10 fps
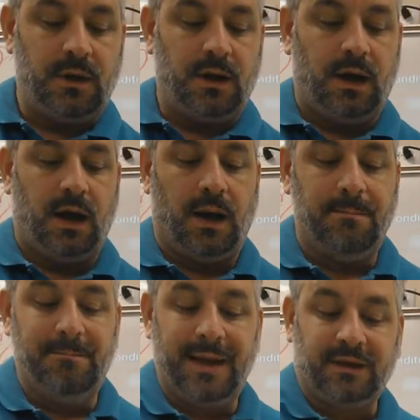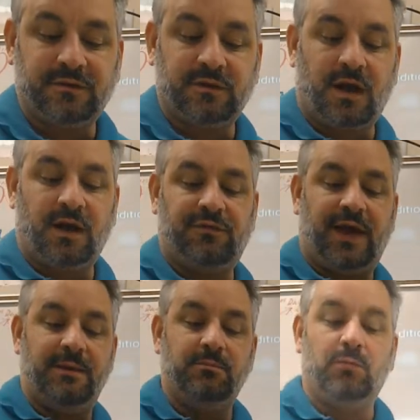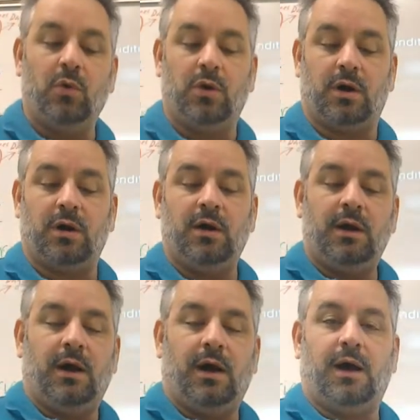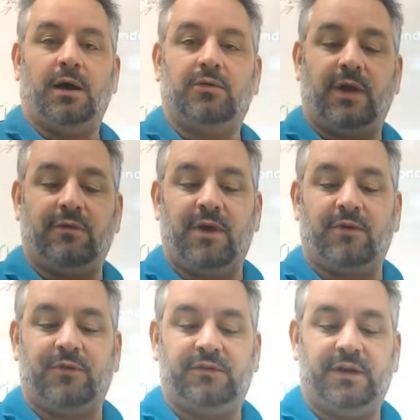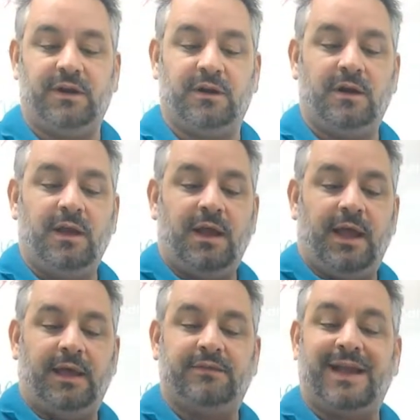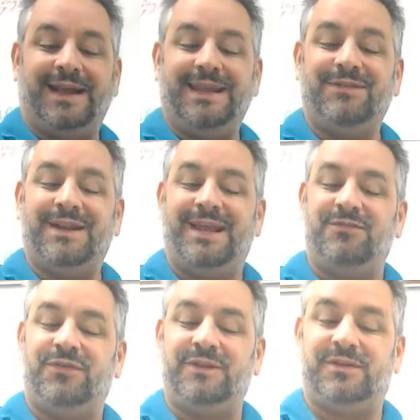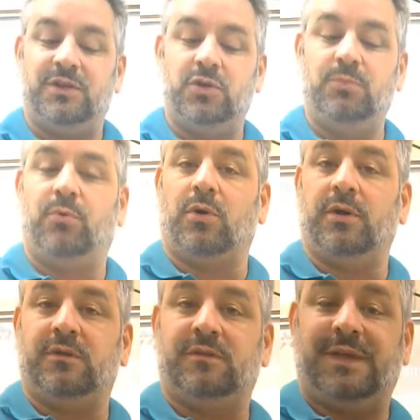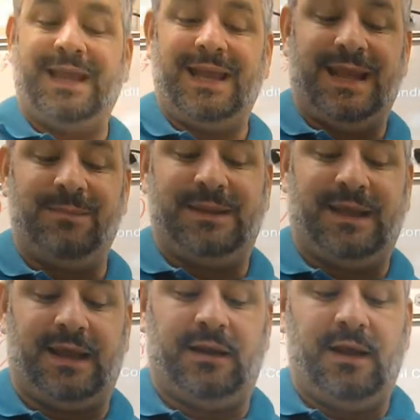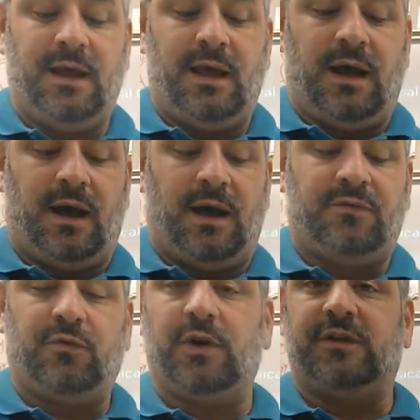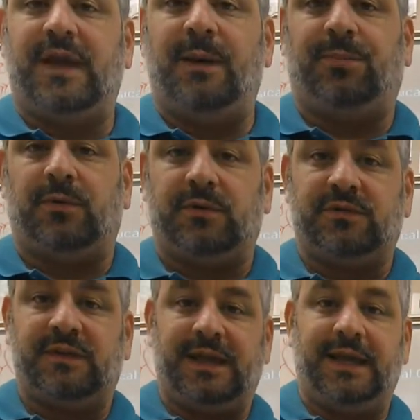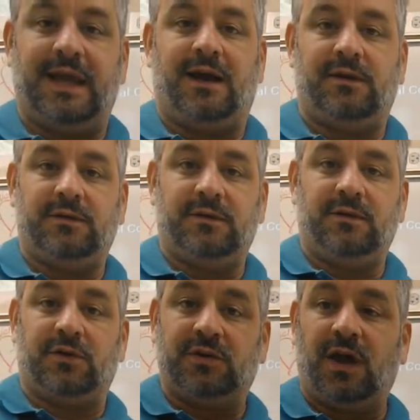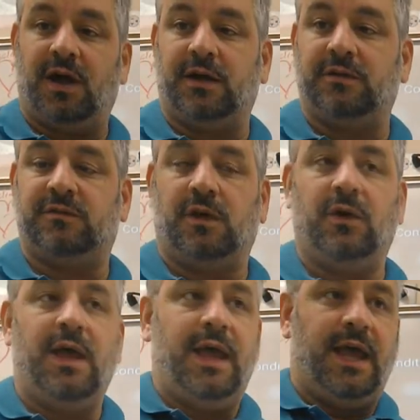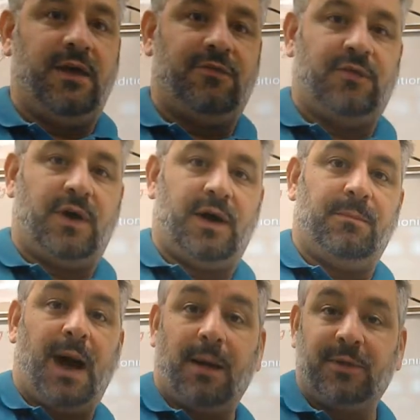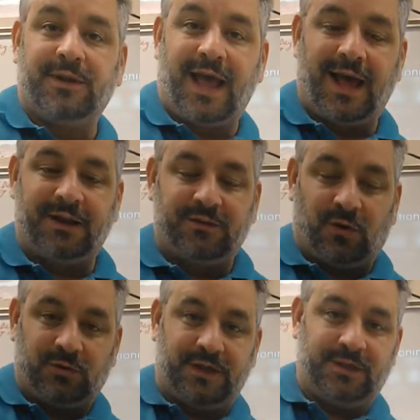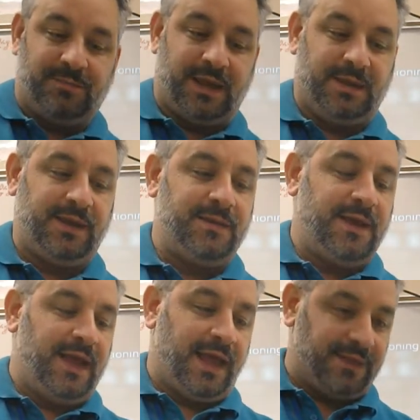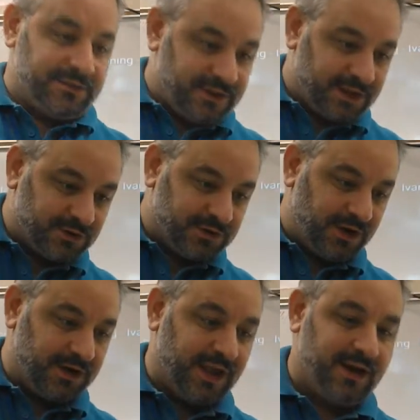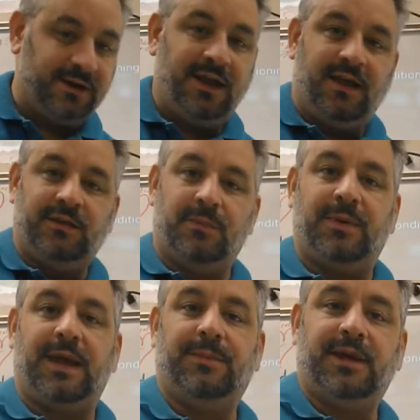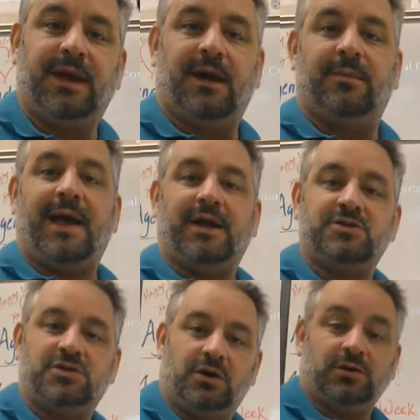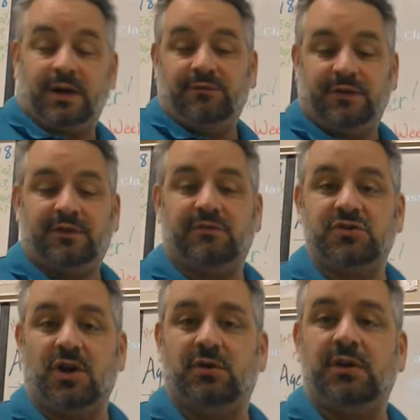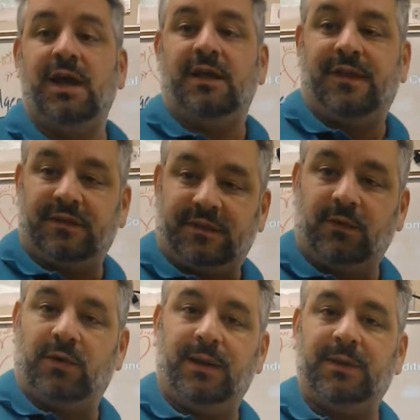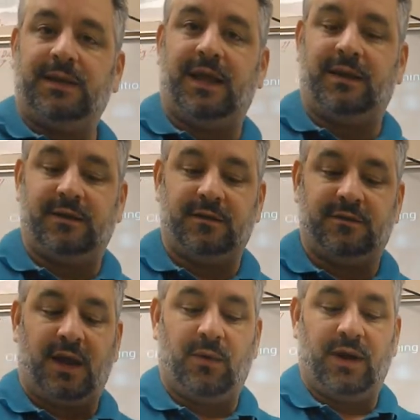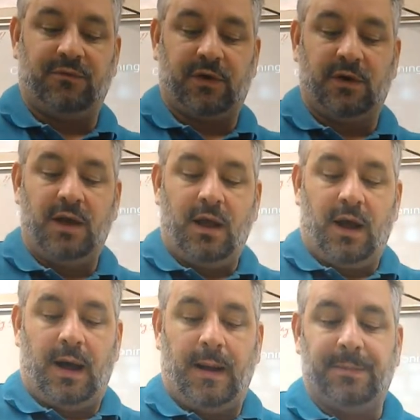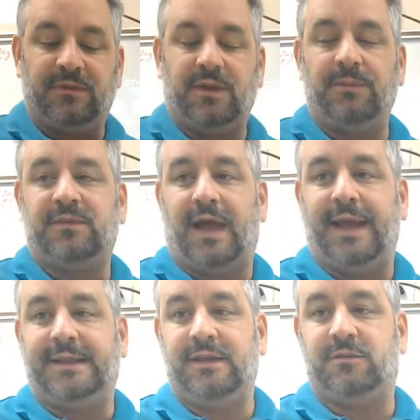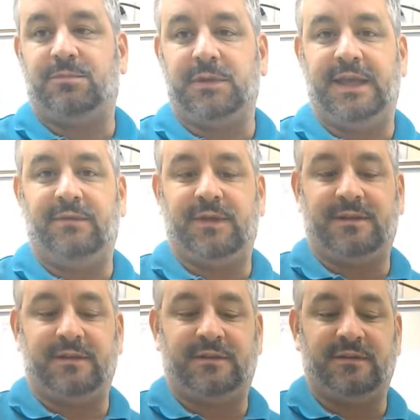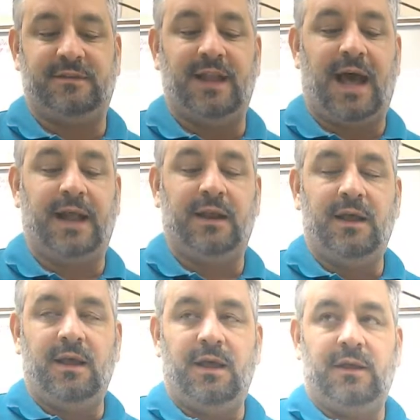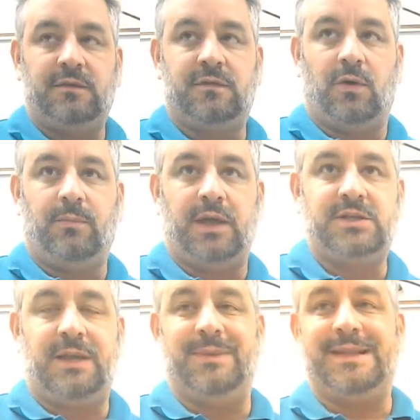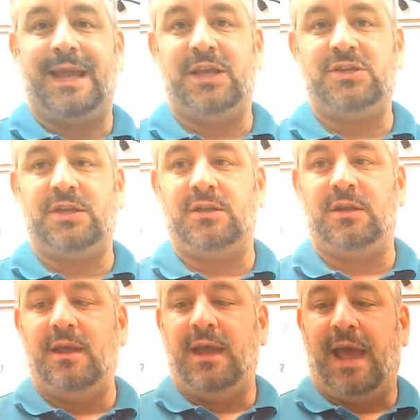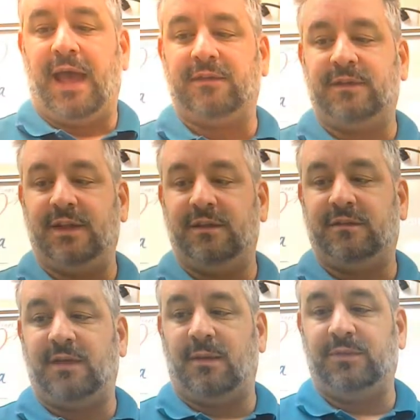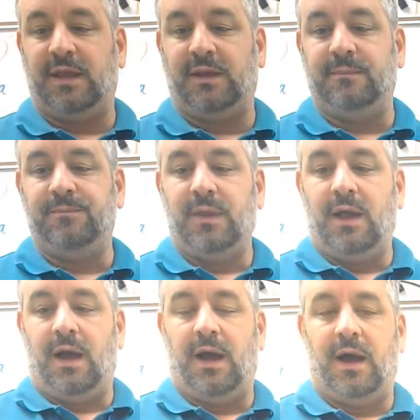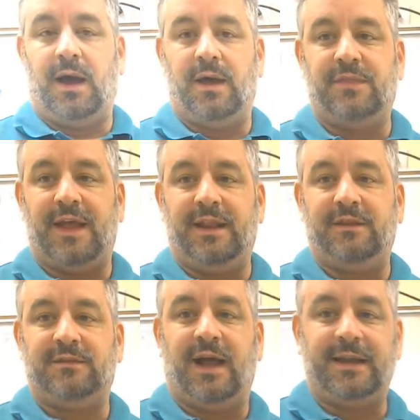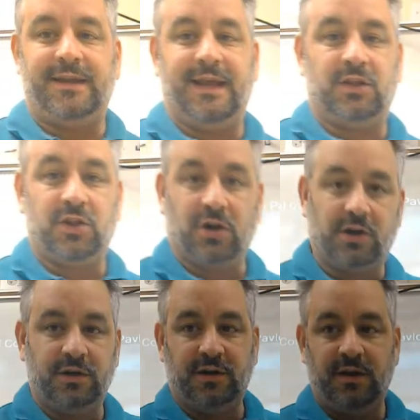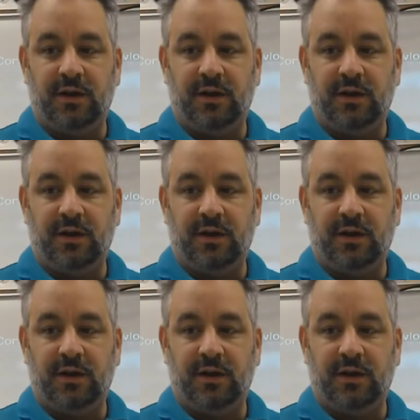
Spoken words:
Meltzoff and Moore, a great reference here, is that even infants and newborns can imitate. For example, sticking out their tongue. So if mom or dad is holding the baby and they stick their tongue out, the baby has shown, or infants have shown, that they will imitate this. However, some scientists believe that this is not so much imitation as it is something that is not yet learned